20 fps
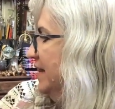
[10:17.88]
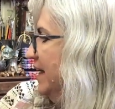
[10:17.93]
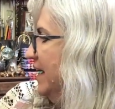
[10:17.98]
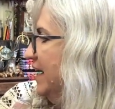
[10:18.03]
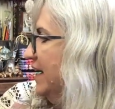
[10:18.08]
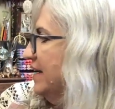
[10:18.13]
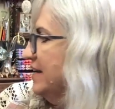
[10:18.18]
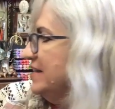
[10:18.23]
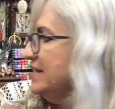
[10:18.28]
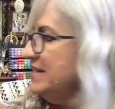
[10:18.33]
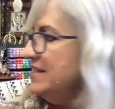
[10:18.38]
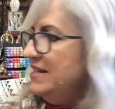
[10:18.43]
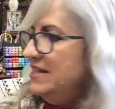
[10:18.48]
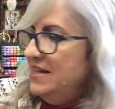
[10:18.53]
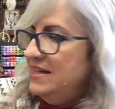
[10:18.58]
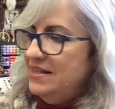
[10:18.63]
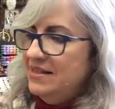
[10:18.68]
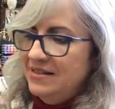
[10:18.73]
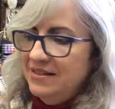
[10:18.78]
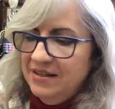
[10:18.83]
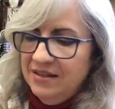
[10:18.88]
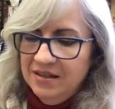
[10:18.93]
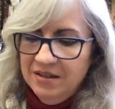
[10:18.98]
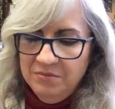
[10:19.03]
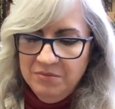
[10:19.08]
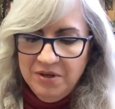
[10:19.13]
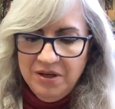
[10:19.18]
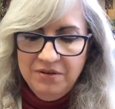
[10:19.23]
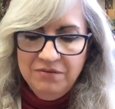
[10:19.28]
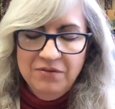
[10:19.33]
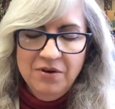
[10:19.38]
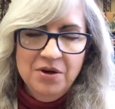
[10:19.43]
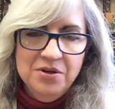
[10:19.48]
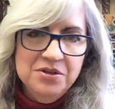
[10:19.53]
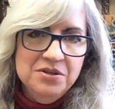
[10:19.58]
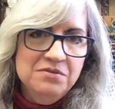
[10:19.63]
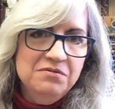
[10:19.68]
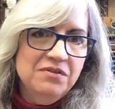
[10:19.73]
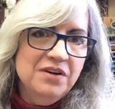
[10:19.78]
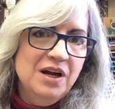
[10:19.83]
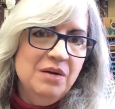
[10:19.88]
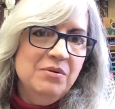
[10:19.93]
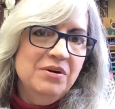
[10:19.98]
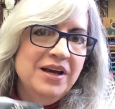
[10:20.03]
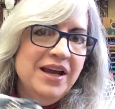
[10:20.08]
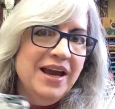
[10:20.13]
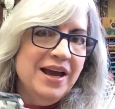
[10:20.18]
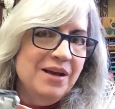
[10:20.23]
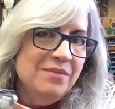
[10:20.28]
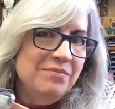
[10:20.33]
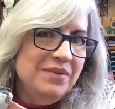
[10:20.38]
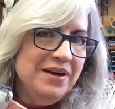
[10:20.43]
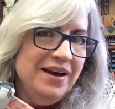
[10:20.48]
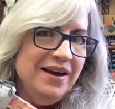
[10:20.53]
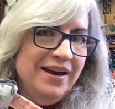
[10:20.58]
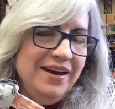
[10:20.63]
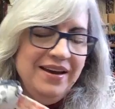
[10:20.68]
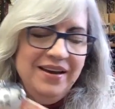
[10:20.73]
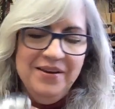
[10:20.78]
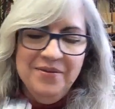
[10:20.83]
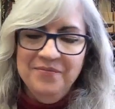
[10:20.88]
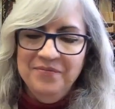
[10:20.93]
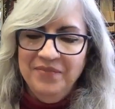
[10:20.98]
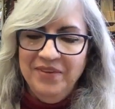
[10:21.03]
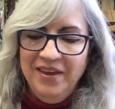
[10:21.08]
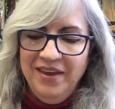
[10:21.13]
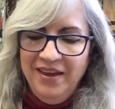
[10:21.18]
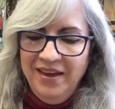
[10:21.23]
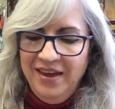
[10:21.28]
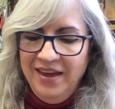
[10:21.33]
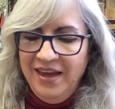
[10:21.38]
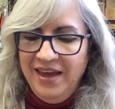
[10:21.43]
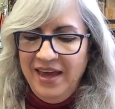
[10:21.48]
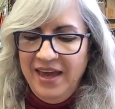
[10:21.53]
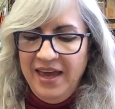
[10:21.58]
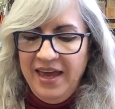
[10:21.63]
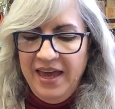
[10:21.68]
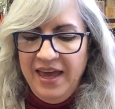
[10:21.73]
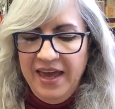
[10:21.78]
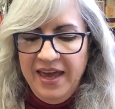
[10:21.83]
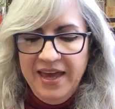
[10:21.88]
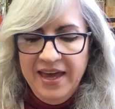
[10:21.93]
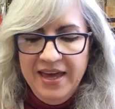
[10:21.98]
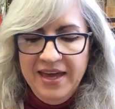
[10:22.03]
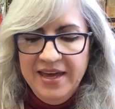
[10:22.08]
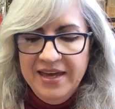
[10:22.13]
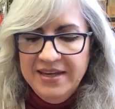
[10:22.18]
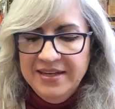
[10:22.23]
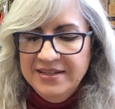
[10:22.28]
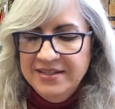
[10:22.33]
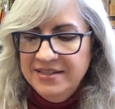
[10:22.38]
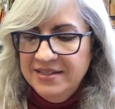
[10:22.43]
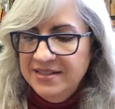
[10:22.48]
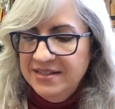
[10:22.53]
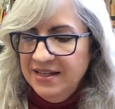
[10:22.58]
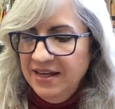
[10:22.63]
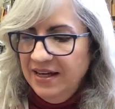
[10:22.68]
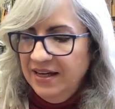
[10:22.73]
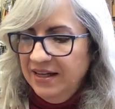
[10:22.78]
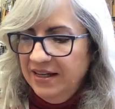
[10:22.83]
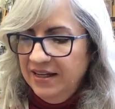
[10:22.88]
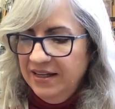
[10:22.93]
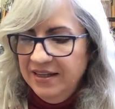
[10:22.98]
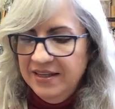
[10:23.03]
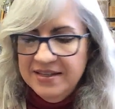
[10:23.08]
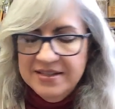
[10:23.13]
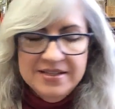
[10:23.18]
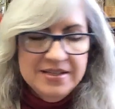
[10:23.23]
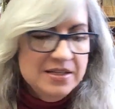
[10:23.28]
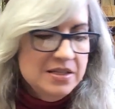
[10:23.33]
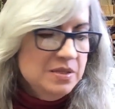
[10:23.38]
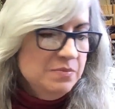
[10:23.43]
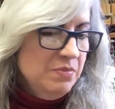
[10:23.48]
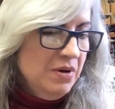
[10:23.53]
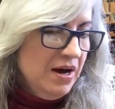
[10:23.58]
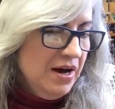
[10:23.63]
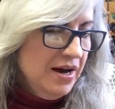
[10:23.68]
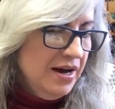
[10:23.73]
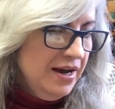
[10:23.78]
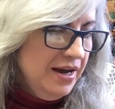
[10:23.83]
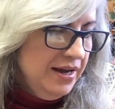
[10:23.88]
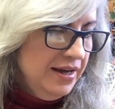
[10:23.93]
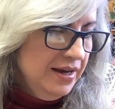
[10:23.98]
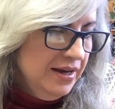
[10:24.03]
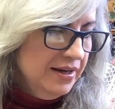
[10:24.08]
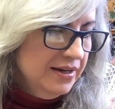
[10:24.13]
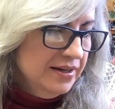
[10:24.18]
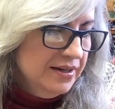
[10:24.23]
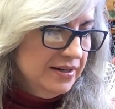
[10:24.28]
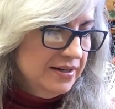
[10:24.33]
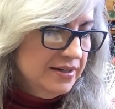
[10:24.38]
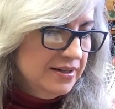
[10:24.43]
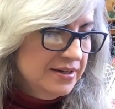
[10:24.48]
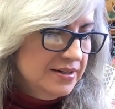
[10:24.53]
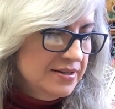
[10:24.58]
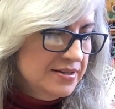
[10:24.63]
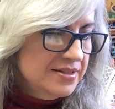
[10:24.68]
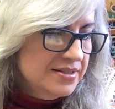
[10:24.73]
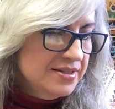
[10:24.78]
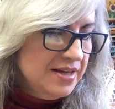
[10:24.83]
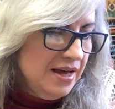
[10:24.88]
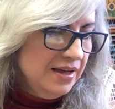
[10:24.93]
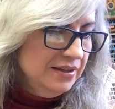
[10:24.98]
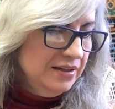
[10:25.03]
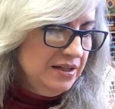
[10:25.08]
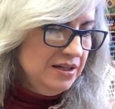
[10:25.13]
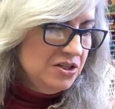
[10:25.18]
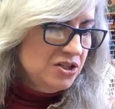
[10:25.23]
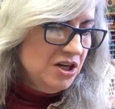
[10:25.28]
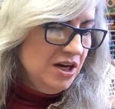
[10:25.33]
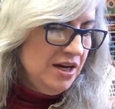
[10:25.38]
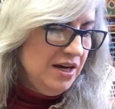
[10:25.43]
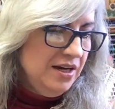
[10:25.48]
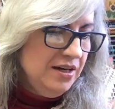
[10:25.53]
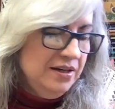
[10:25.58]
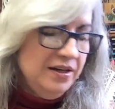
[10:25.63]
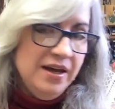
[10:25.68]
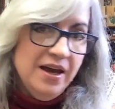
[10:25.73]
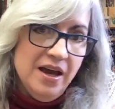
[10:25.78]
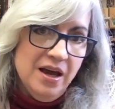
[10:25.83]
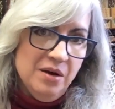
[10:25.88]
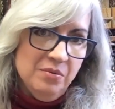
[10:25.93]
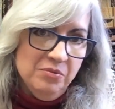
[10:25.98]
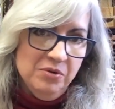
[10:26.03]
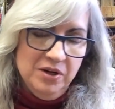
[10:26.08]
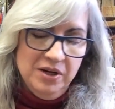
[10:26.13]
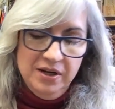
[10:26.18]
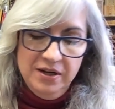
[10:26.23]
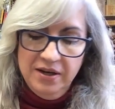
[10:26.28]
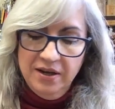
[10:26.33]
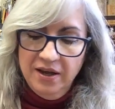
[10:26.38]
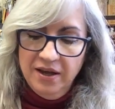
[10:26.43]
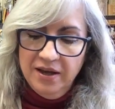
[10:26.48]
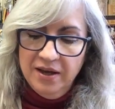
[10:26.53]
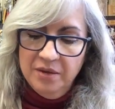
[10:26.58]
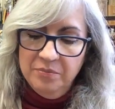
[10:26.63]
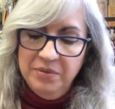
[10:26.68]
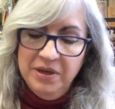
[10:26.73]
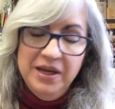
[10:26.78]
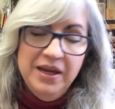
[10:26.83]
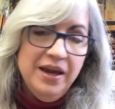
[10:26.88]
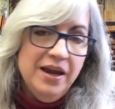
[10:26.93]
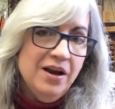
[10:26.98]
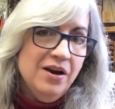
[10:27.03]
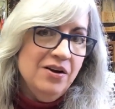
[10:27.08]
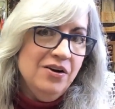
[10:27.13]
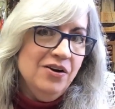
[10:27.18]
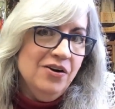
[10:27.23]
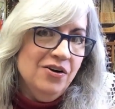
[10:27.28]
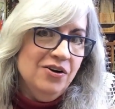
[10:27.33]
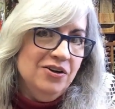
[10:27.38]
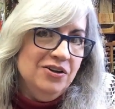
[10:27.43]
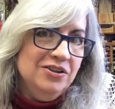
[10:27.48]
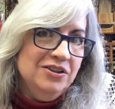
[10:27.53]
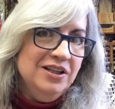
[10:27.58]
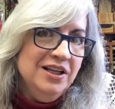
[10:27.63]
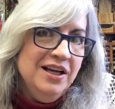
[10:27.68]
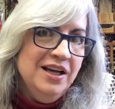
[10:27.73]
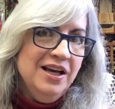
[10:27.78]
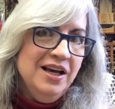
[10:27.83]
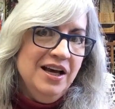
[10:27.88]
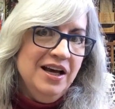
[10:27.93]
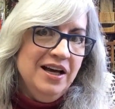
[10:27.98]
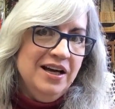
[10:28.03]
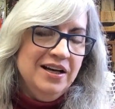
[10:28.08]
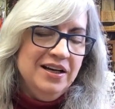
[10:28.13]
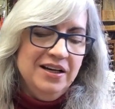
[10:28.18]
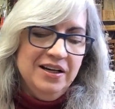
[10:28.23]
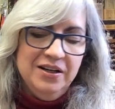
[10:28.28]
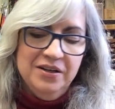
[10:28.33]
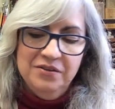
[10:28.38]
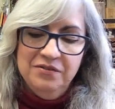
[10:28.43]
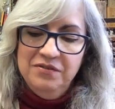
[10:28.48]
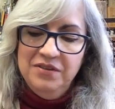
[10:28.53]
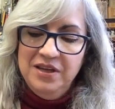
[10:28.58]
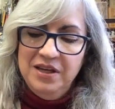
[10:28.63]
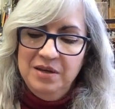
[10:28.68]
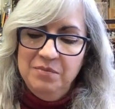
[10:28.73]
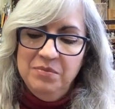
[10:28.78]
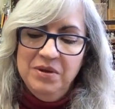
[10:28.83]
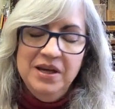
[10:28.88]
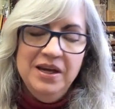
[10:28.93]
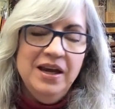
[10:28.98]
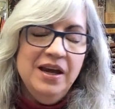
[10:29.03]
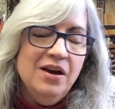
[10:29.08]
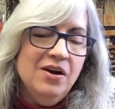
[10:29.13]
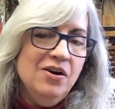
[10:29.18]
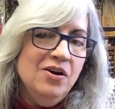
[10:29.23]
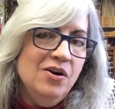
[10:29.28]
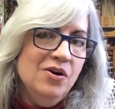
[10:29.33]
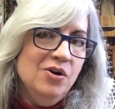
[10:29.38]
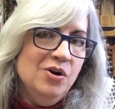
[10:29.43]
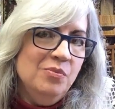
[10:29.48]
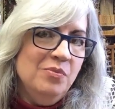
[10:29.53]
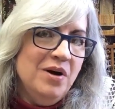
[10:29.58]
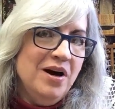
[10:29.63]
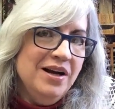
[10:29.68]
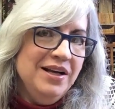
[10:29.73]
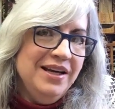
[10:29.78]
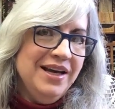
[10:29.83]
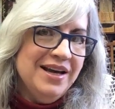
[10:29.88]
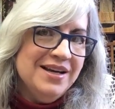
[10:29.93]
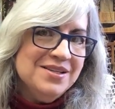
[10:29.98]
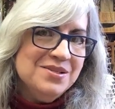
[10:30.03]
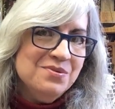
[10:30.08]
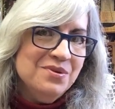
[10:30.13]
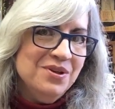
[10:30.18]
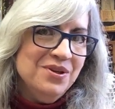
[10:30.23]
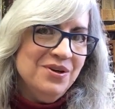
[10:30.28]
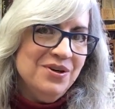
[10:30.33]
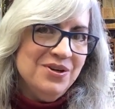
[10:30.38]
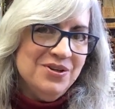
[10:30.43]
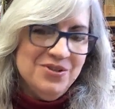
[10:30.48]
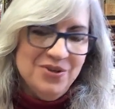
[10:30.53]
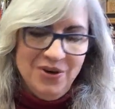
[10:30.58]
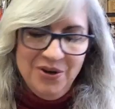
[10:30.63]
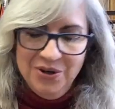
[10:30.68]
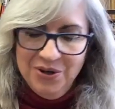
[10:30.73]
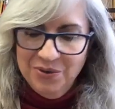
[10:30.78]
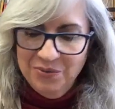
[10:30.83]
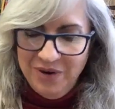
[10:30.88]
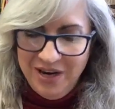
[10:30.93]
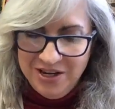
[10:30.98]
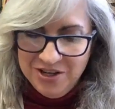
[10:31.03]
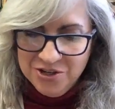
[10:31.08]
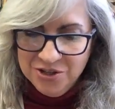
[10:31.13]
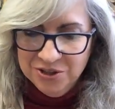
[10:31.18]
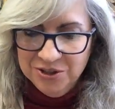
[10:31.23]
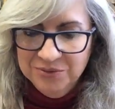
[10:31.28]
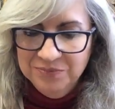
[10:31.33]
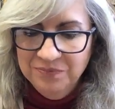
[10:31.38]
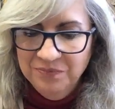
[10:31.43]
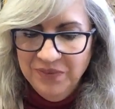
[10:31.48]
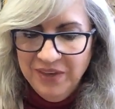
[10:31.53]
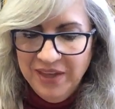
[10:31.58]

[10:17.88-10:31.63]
that is in my fondant fiber cat bag. And this is by Sally Jane Cameron, pink-haired girl of the Pink-Haired Girl podcast with her daughter Rachel.